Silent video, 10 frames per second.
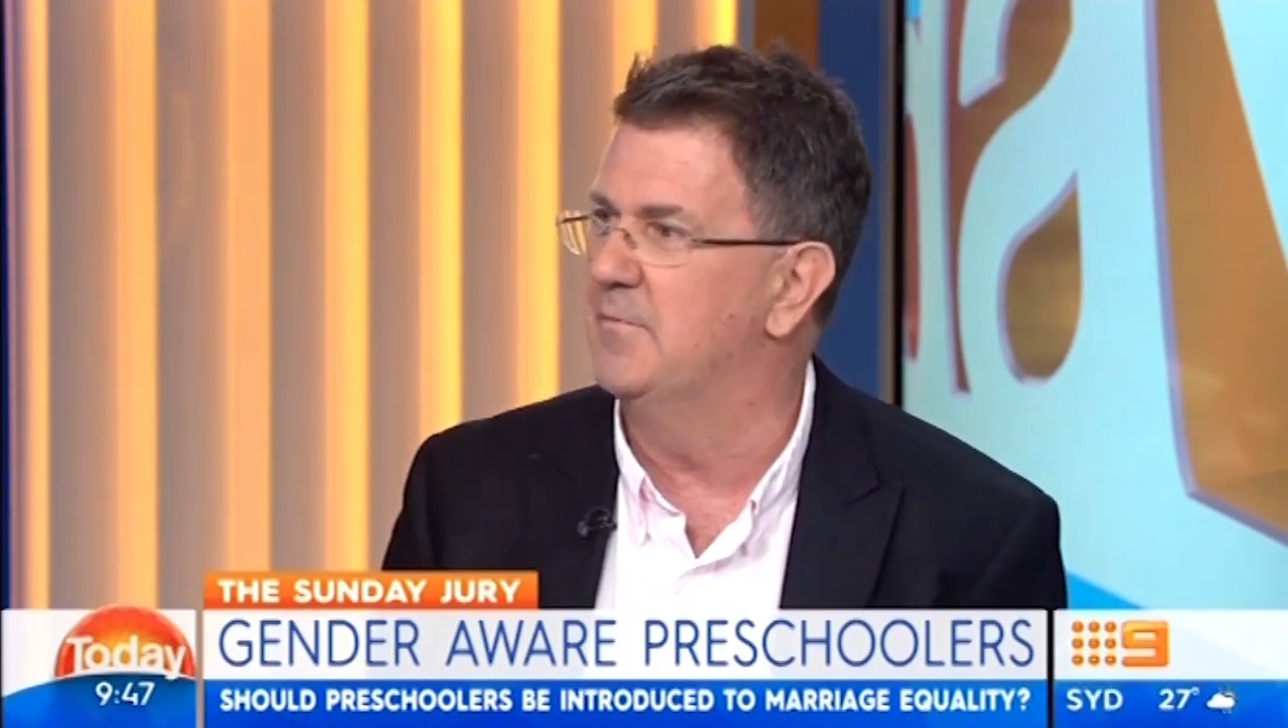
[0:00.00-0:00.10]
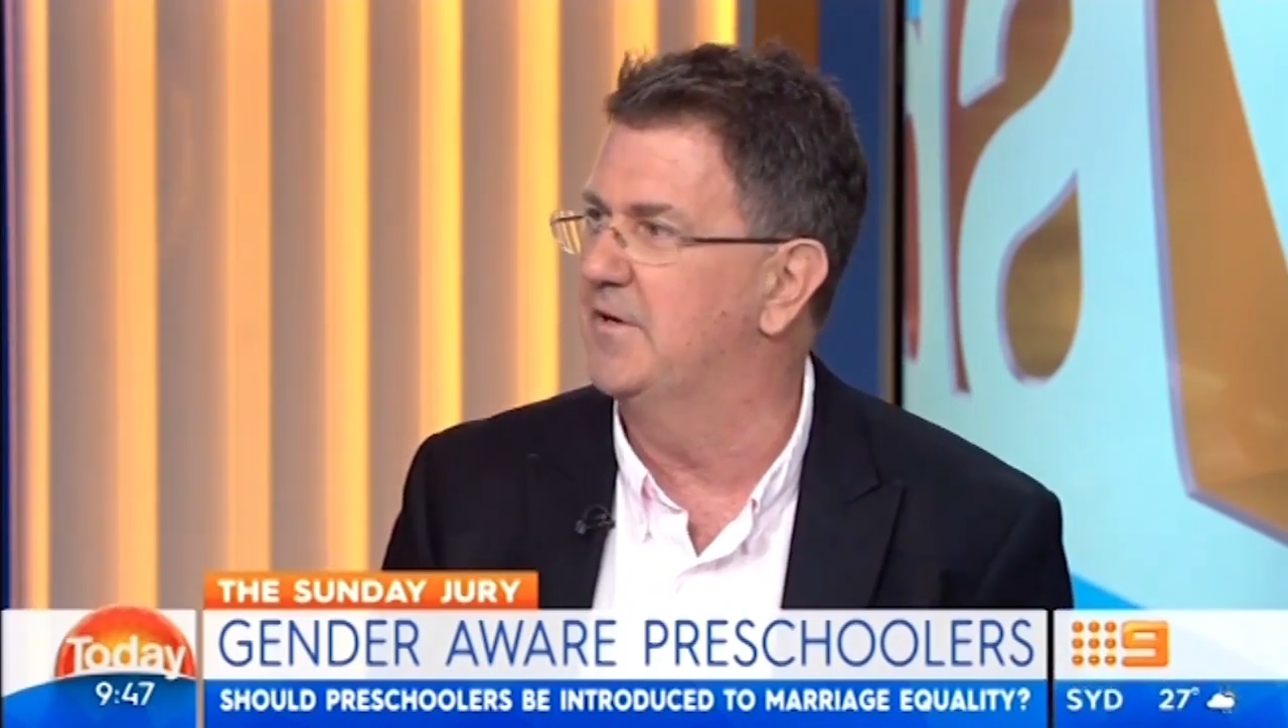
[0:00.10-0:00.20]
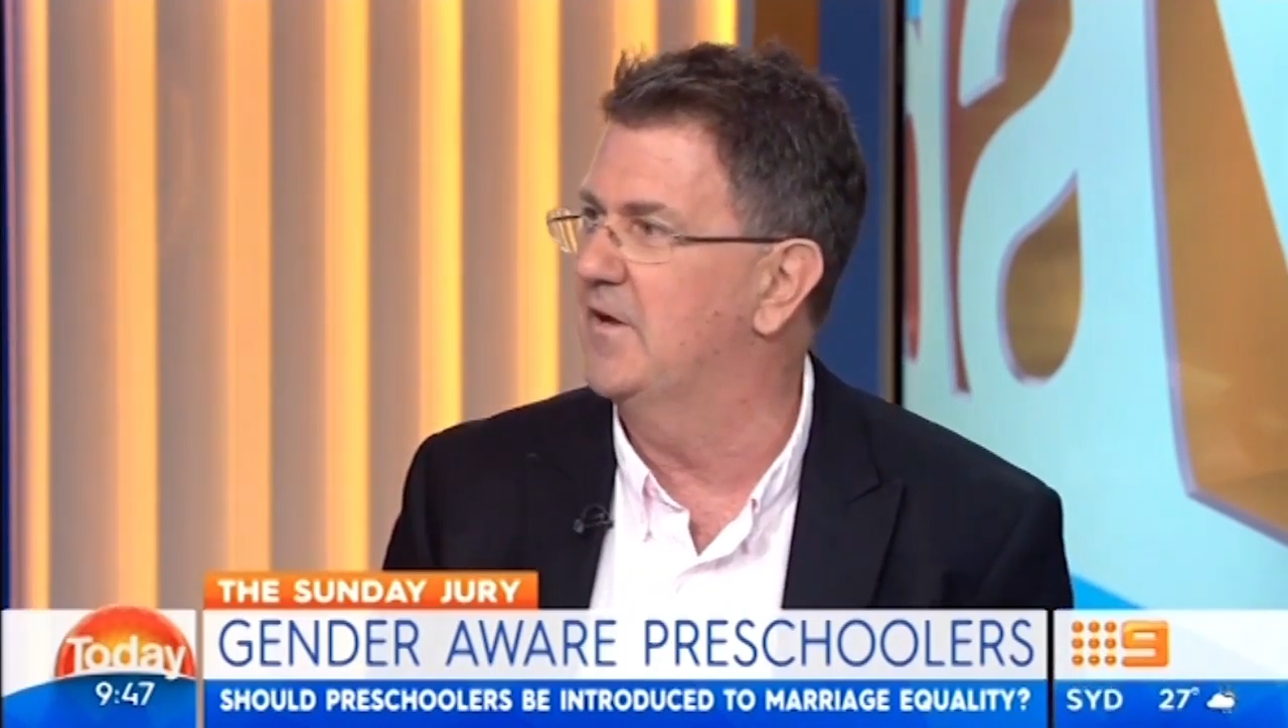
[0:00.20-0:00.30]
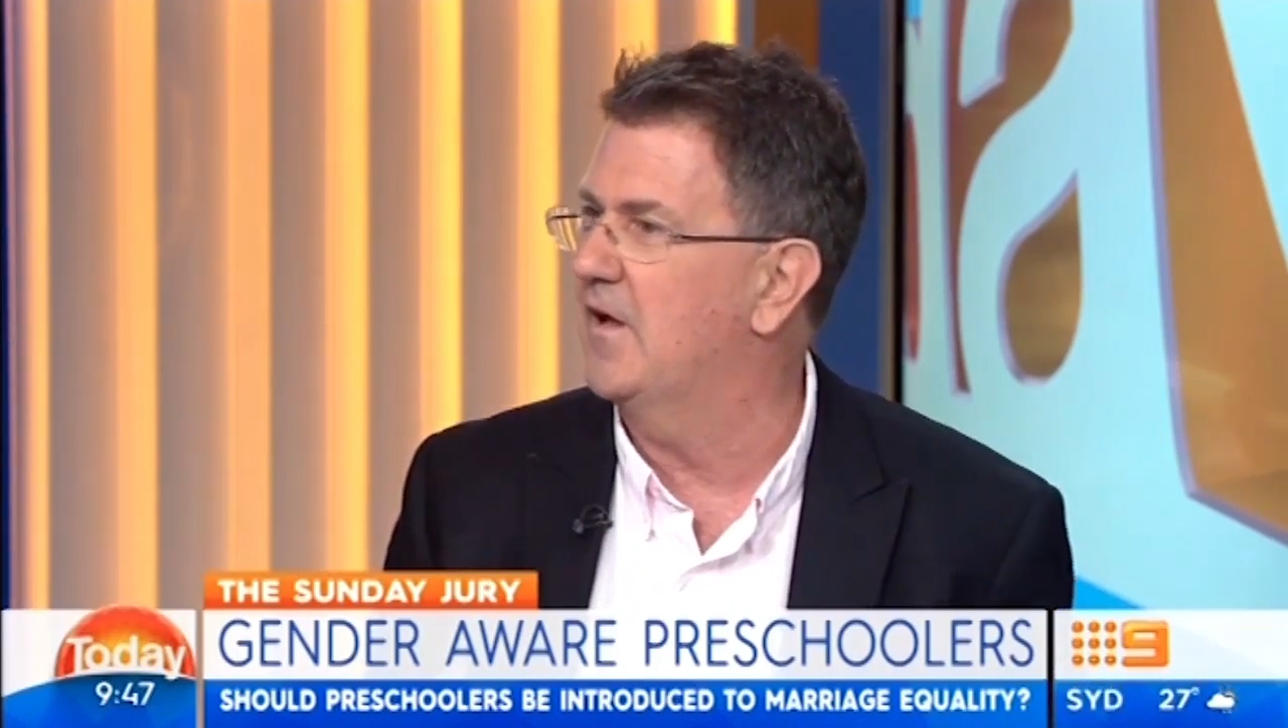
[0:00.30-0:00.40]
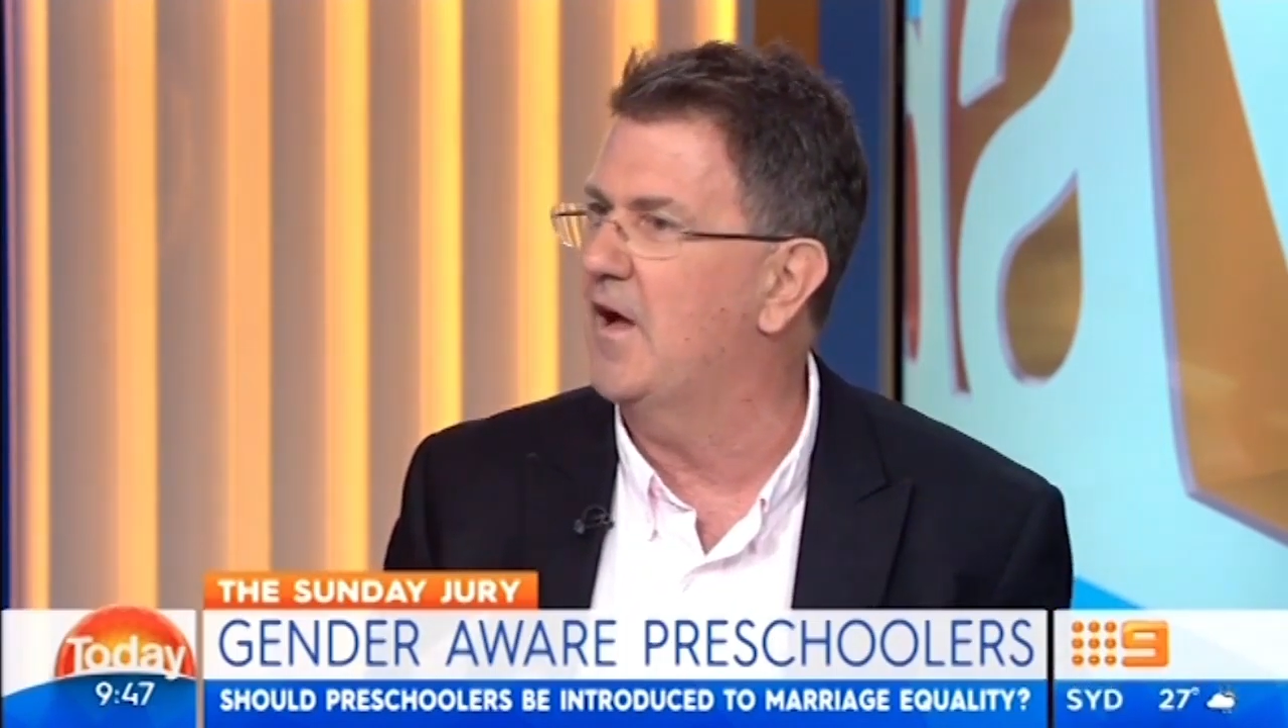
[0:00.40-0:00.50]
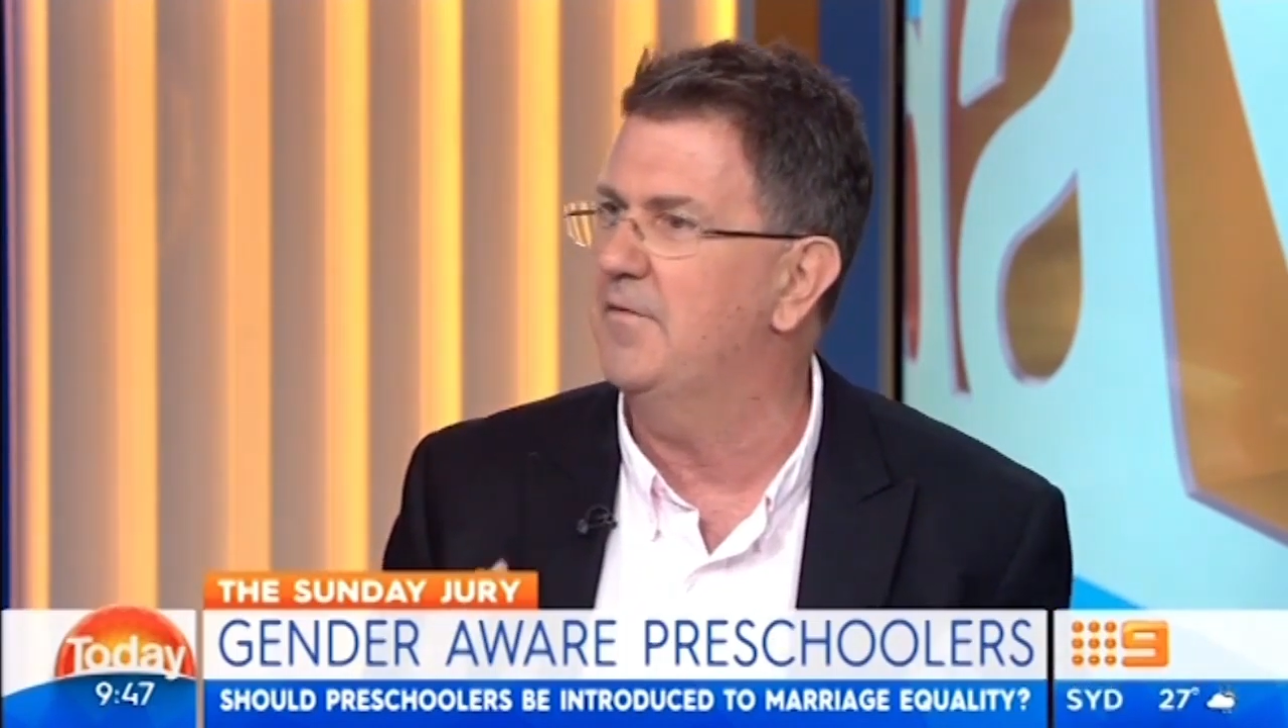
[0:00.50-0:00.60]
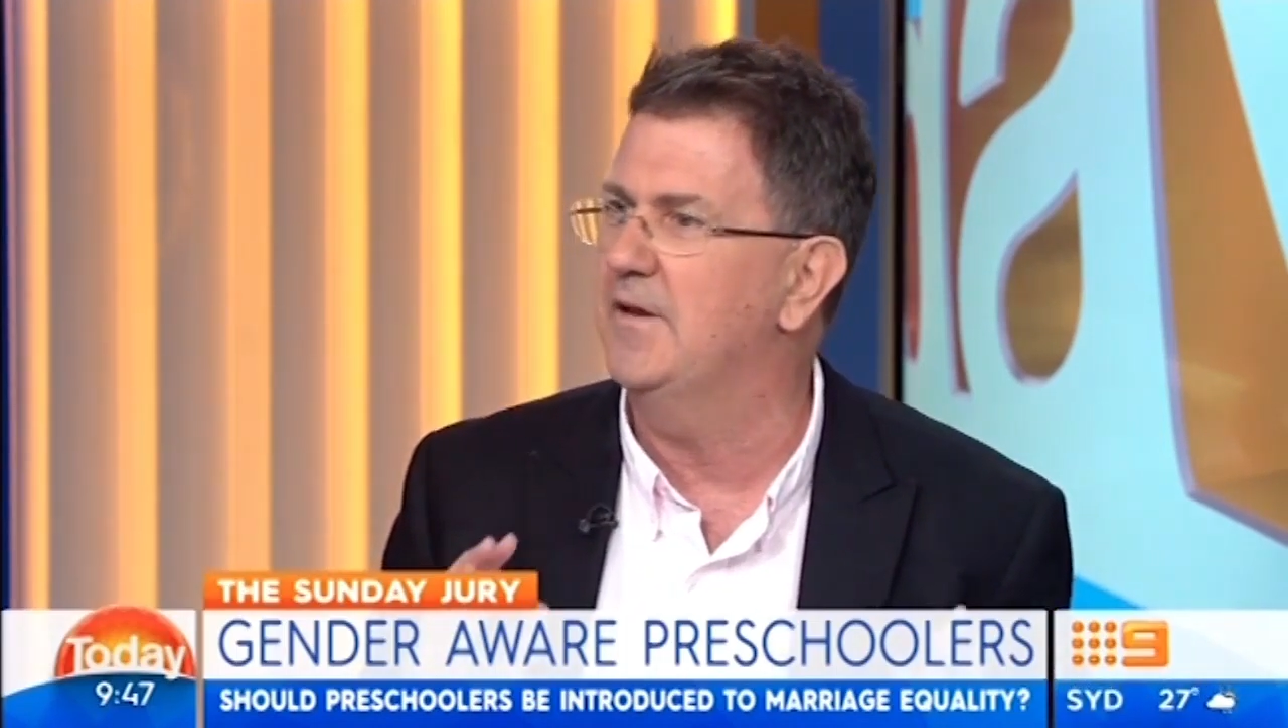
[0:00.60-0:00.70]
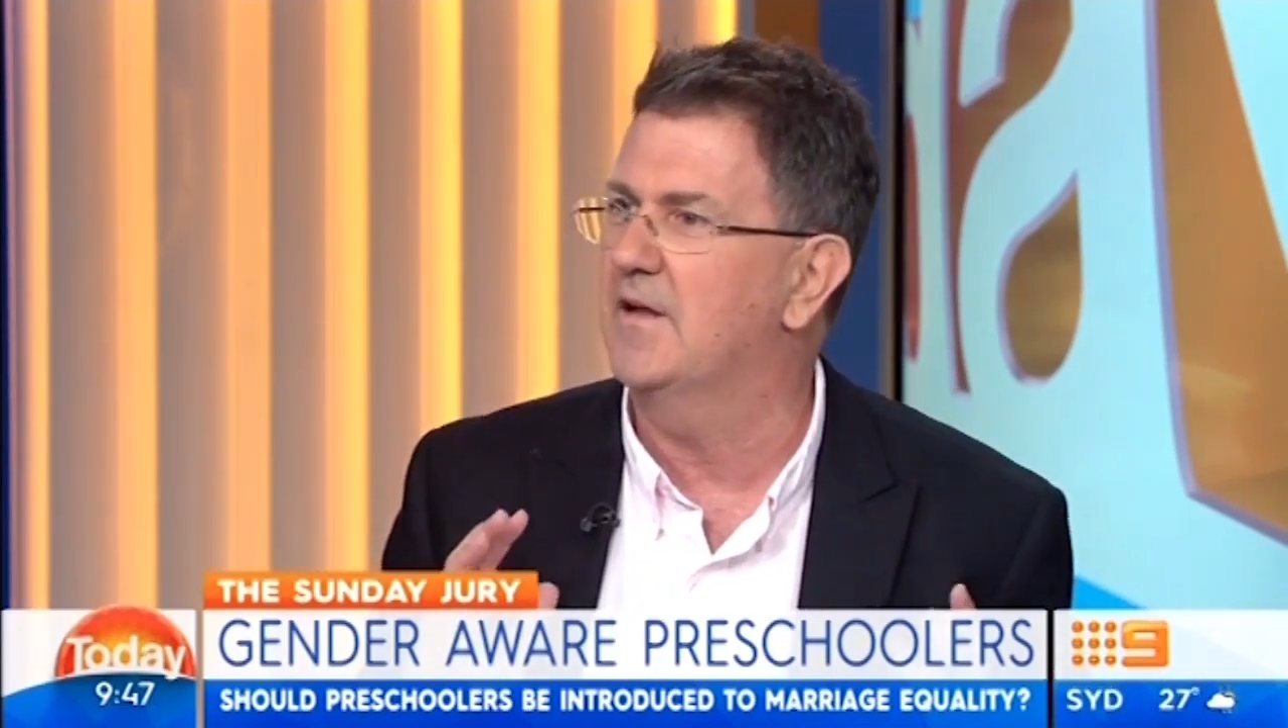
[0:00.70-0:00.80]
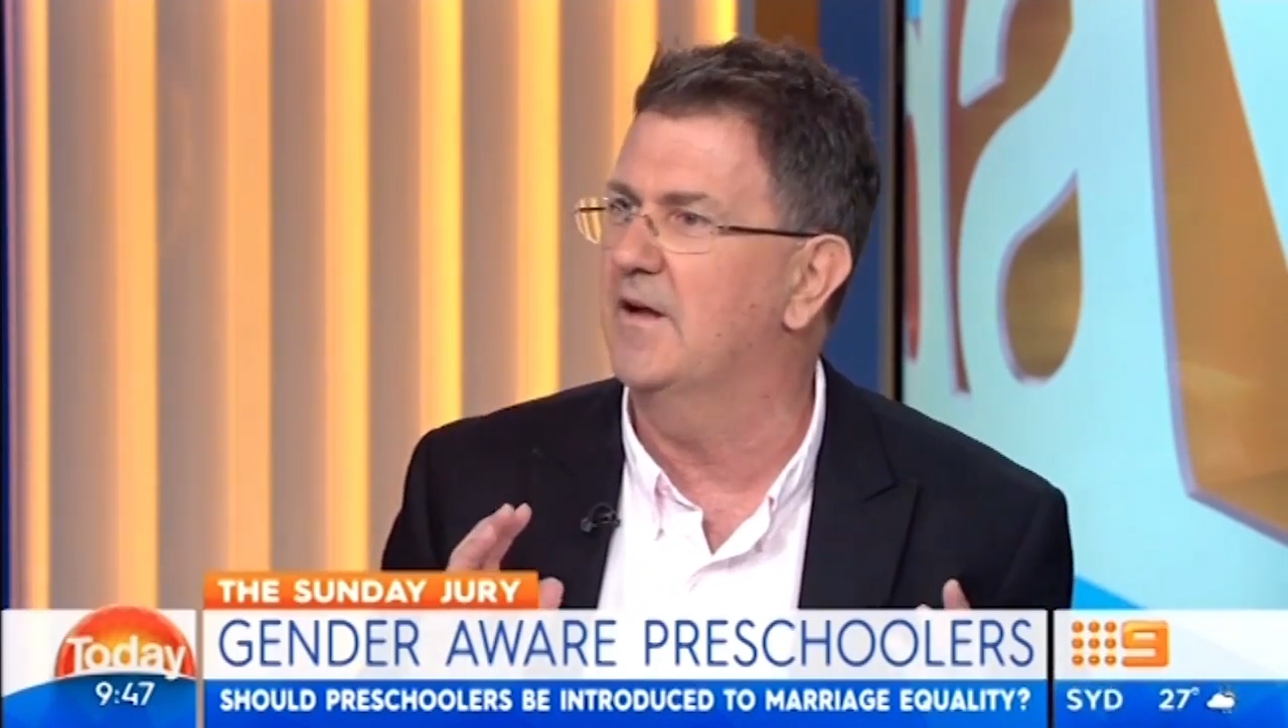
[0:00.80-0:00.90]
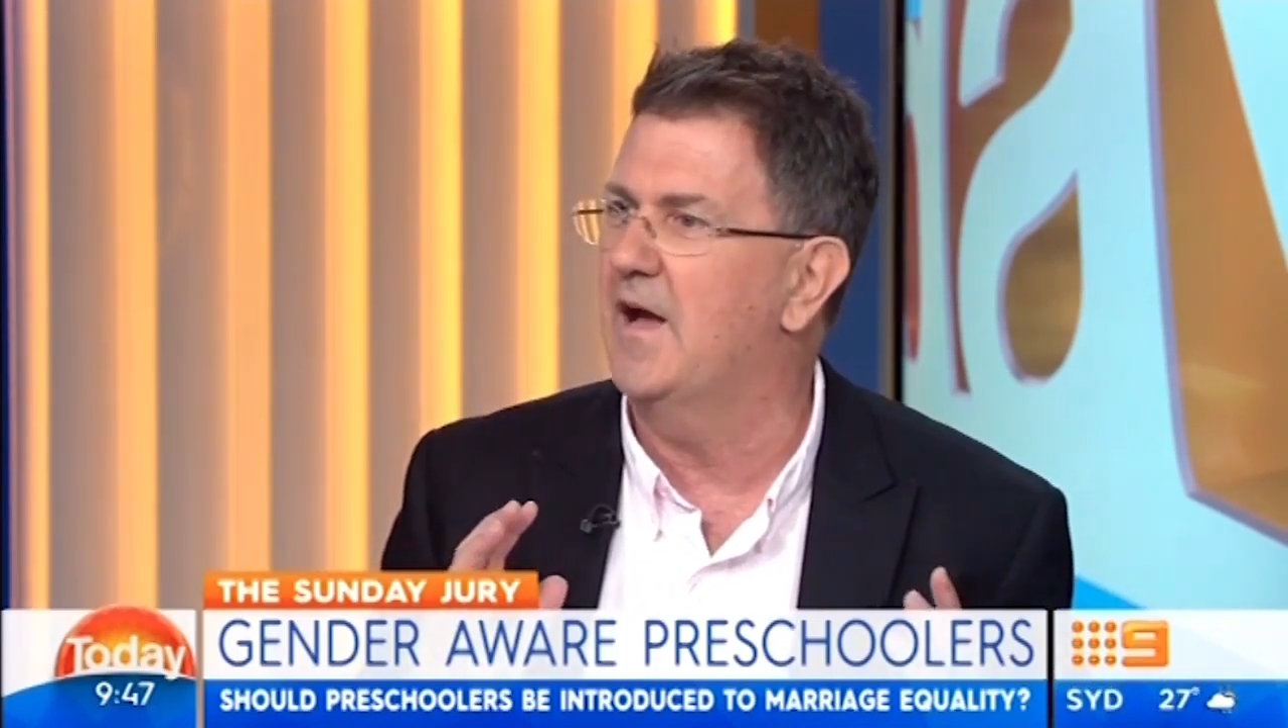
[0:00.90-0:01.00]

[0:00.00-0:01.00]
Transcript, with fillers: But uh, I think uh,